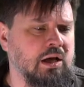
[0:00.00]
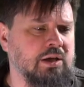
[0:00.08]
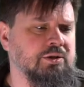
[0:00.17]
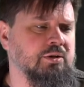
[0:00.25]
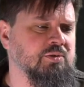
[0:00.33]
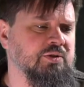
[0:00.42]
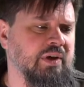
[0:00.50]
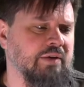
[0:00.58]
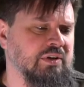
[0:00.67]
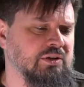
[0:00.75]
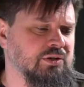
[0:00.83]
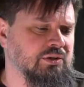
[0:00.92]
in terms of
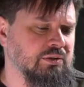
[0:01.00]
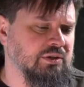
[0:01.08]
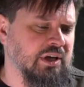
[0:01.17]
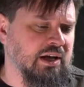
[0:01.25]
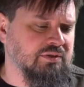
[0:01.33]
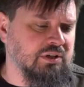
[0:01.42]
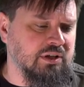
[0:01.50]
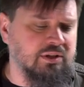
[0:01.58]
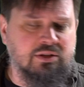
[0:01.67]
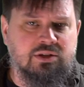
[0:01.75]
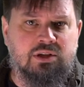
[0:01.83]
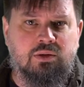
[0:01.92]
having a student have to
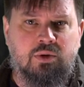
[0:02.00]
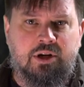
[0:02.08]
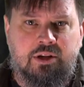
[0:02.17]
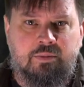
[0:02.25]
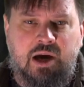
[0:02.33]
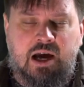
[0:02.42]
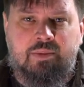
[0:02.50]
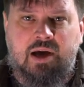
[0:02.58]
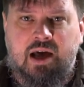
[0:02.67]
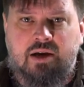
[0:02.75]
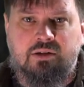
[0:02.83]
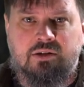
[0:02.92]
stick one in a
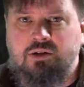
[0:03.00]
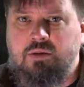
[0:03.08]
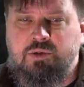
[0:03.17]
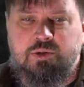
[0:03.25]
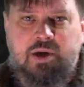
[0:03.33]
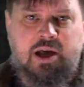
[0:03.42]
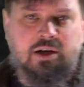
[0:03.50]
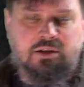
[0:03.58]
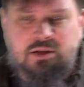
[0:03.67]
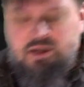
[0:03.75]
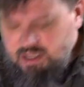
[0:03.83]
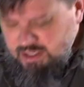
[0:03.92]
backpack or a garbage bag and
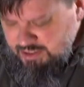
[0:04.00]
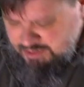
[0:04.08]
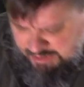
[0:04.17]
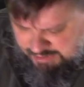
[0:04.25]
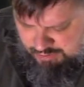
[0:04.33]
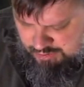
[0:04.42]
take it